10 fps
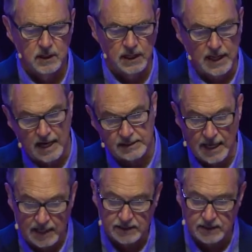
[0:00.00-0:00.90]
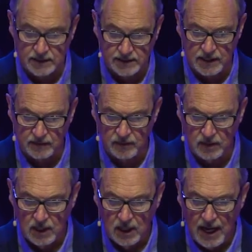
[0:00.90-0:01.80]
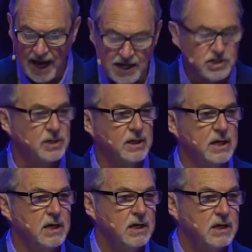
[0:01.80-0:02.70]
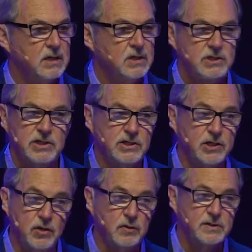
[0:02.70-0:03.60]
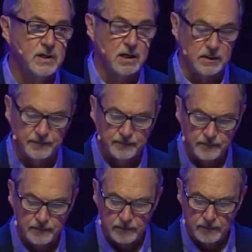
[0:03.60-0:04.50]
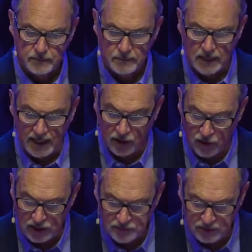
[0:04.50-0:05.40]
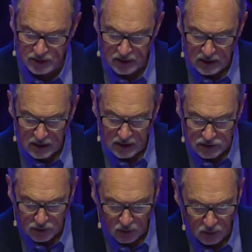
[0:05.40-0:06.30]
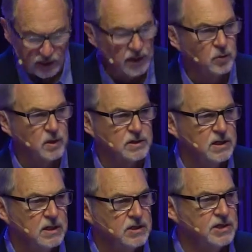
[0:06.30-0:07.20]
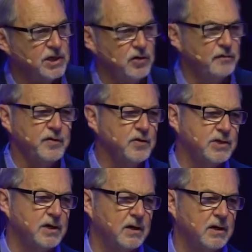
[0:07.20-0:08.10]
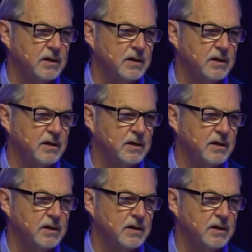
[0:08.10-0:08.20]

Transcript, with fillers: And Gehazi answered his servant, Actually, she's got no son, and her husband is old. In other words, she's got no future.